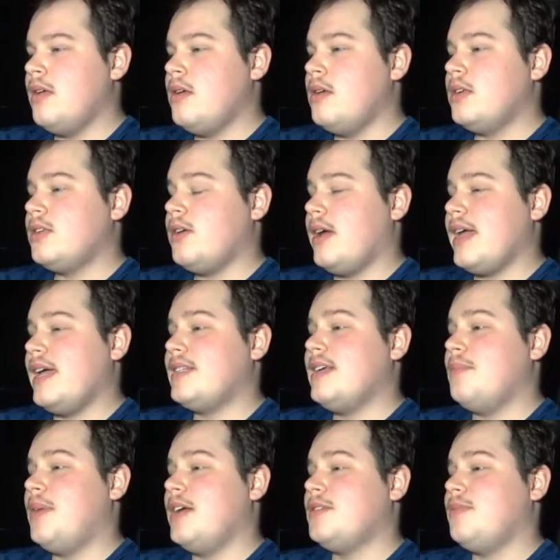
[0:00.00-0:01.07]
So I guess I
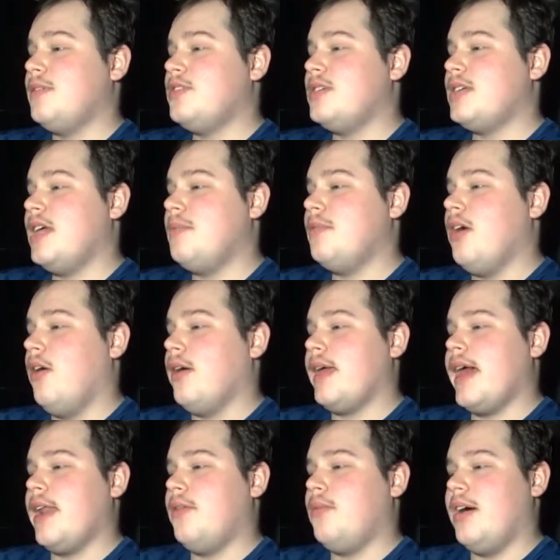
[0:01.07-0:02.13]
might as well just keep going
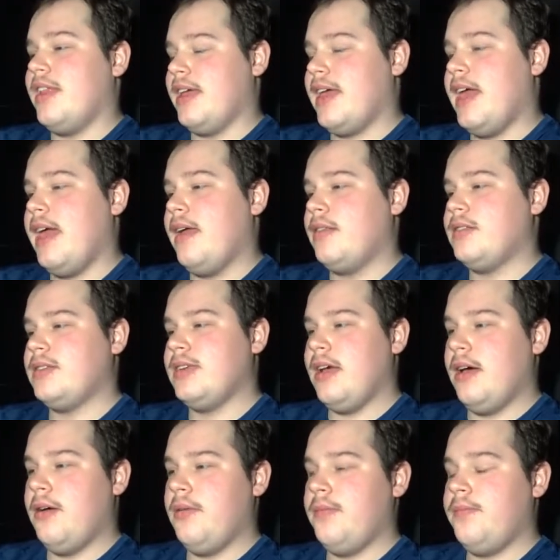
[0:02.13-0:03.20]
at it while I can,
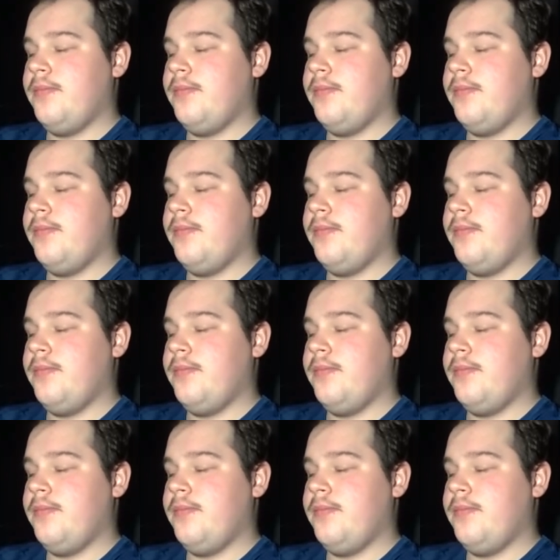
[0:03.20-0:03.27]
so